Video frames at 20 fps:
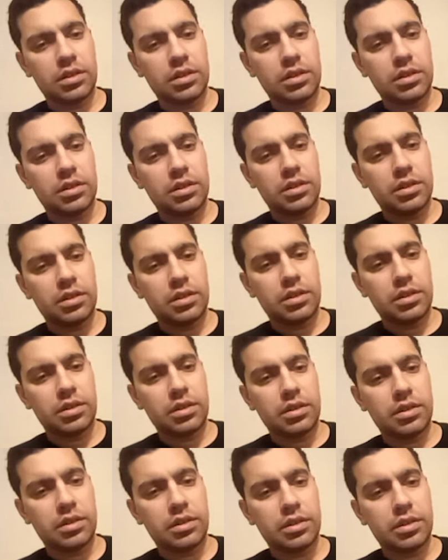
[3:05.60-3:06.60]

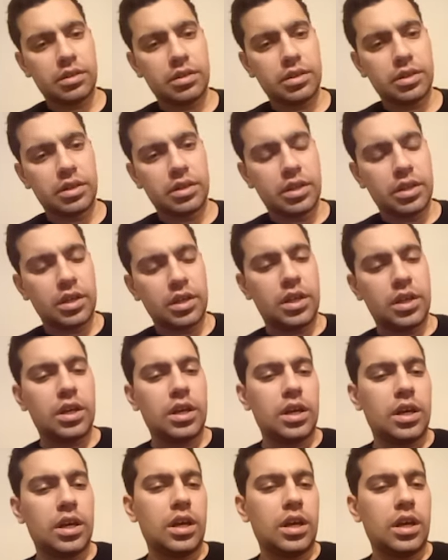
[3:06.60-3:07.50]
(no one is talking)